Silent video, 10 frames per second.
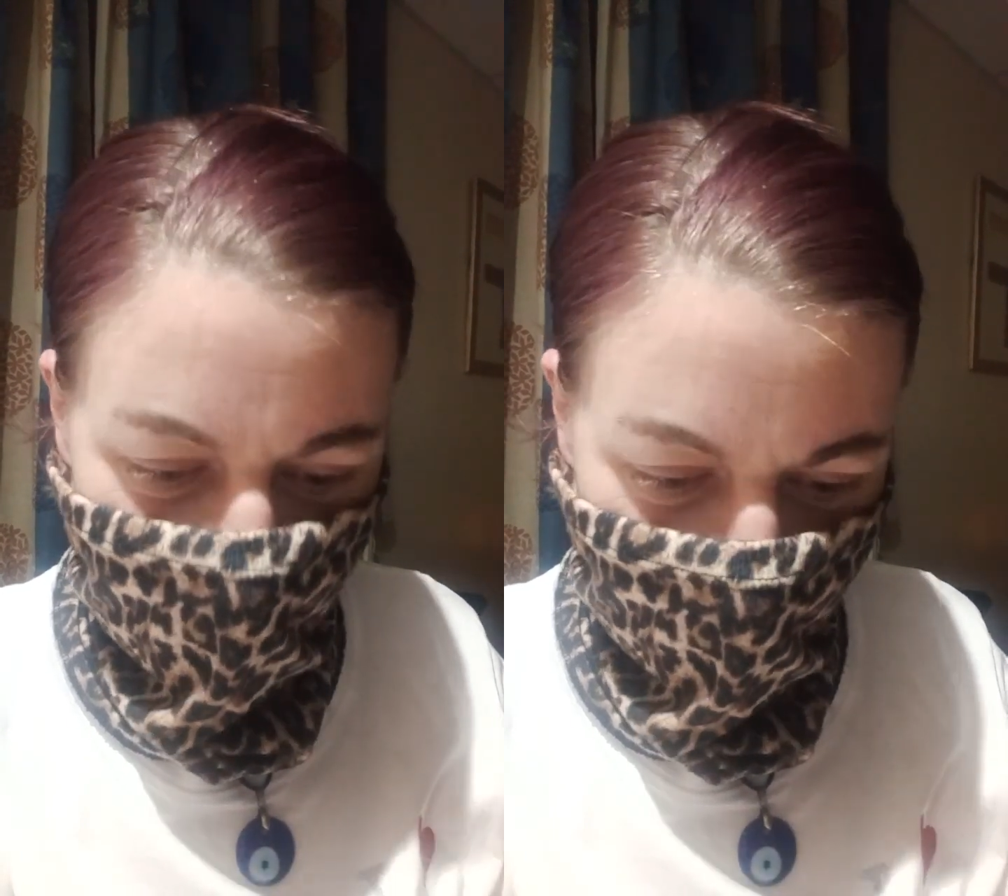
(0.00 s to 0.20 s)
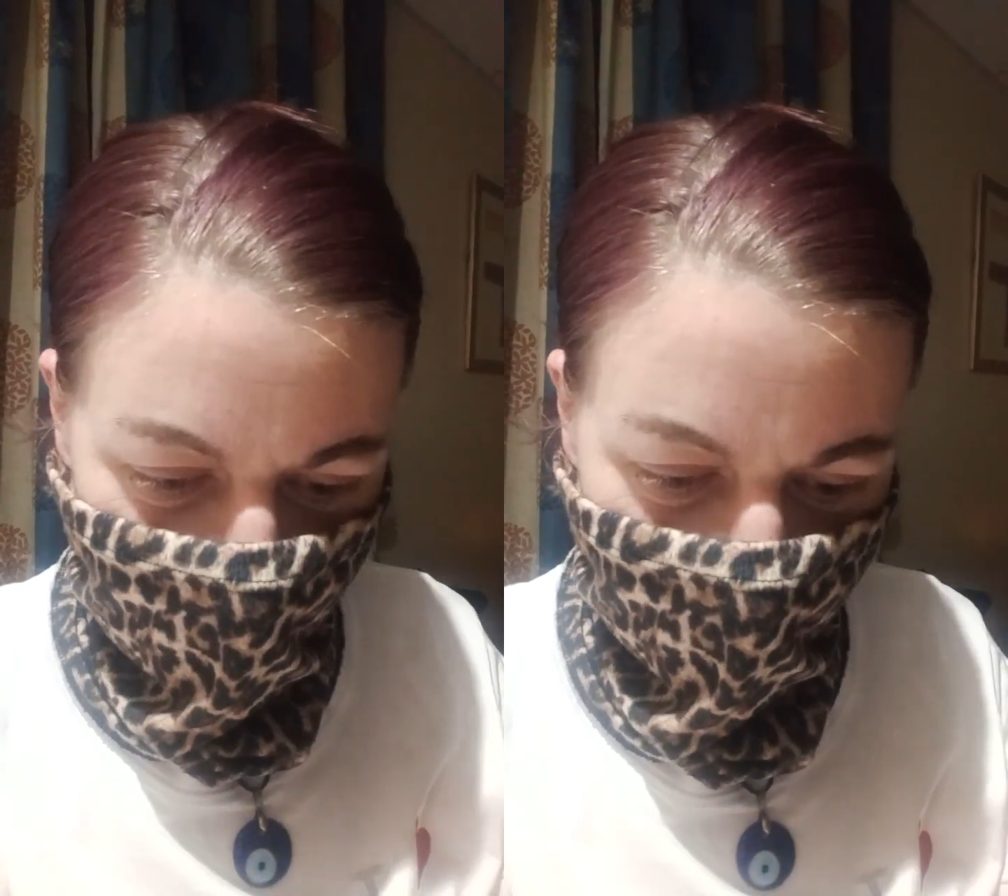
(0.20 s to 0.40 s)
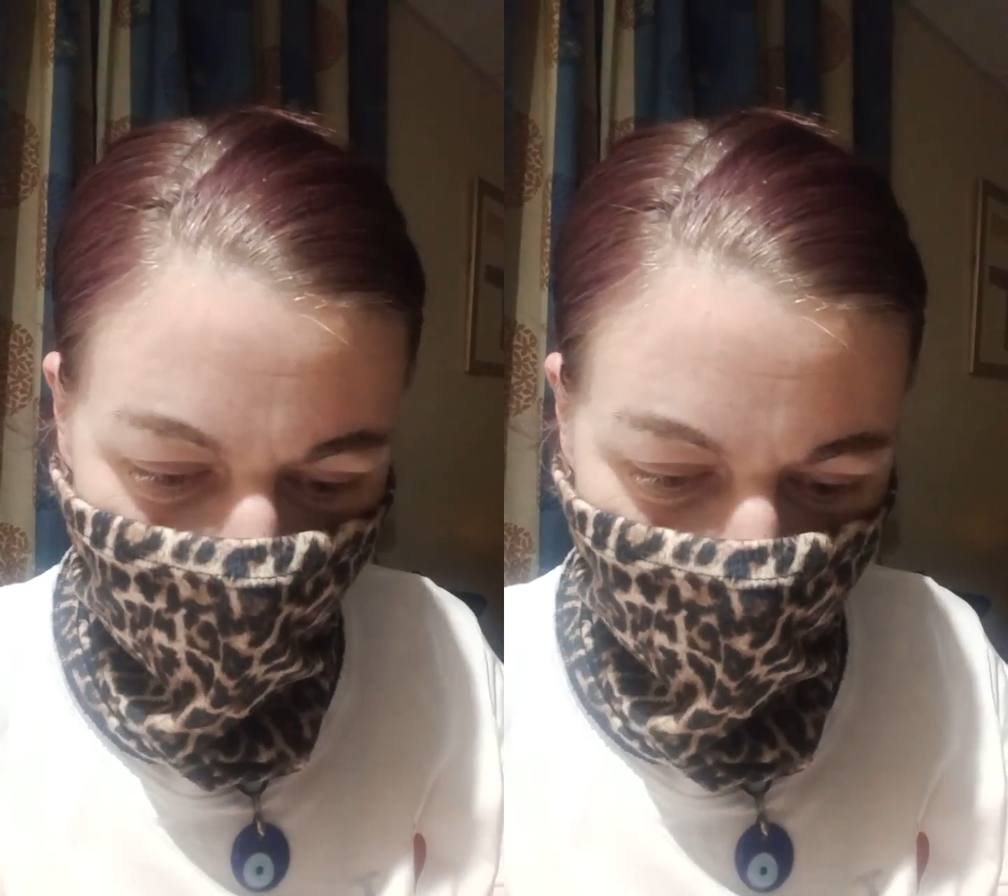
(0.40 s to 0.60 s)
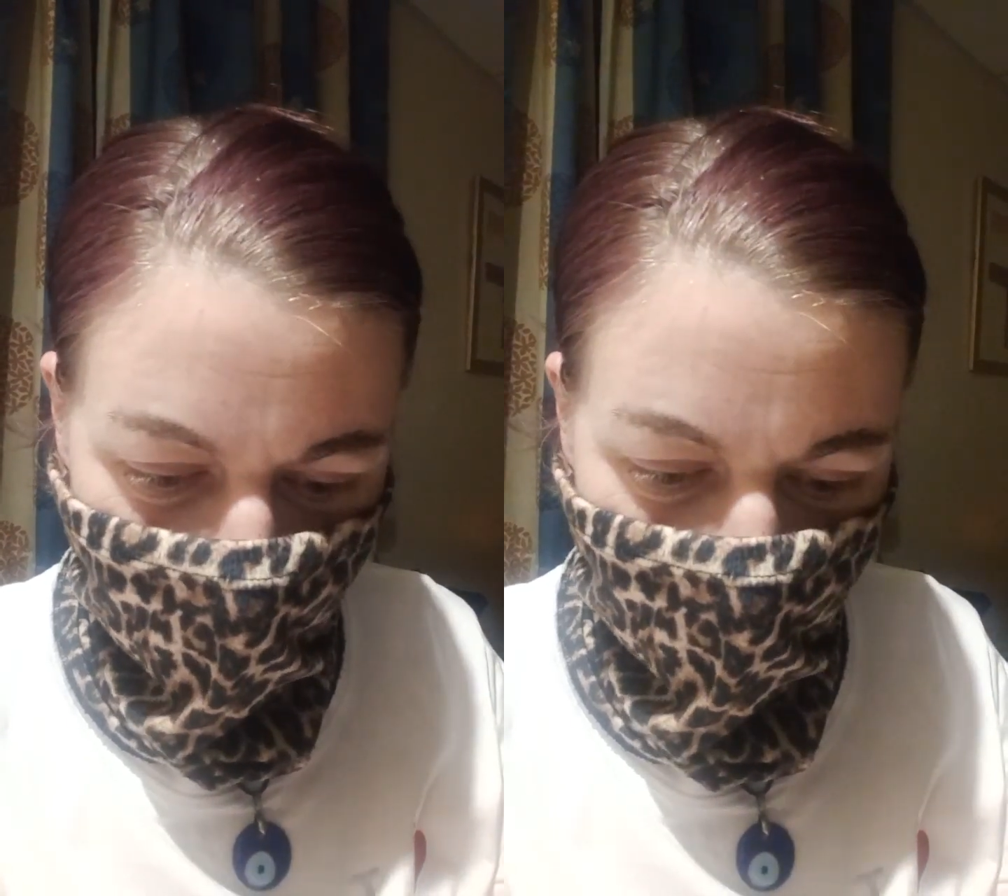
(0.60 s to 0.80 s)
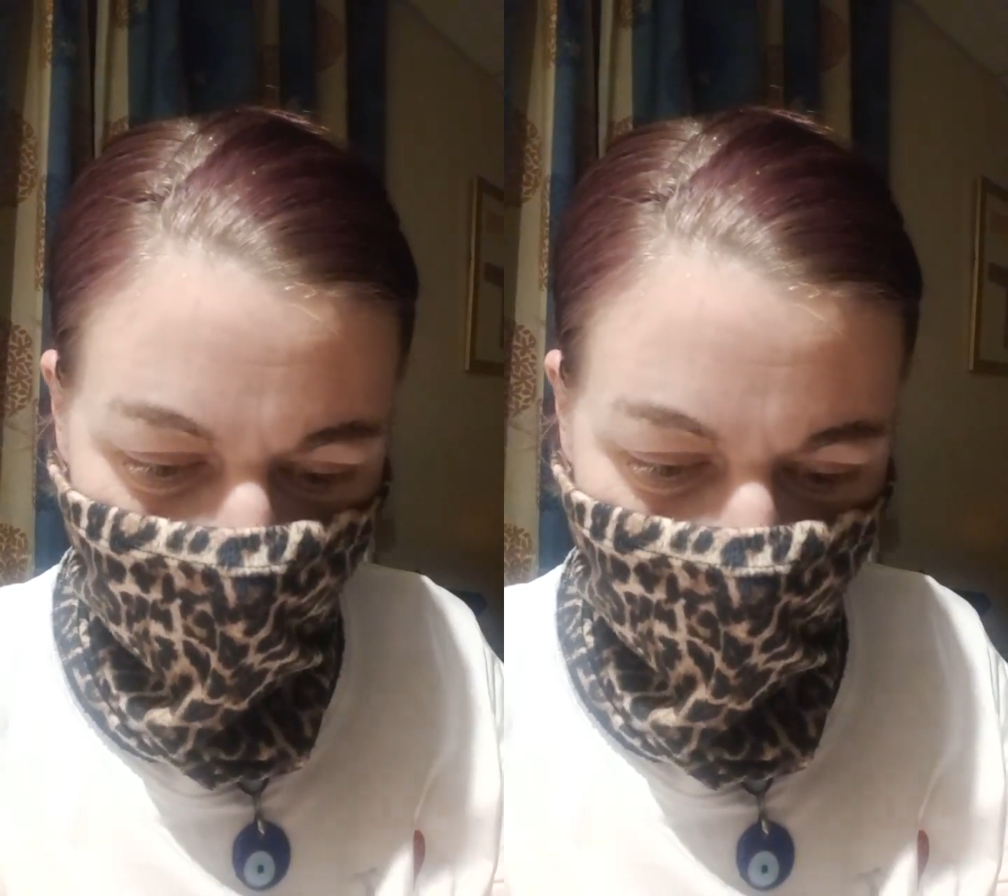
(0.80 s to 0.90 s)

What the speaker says: son's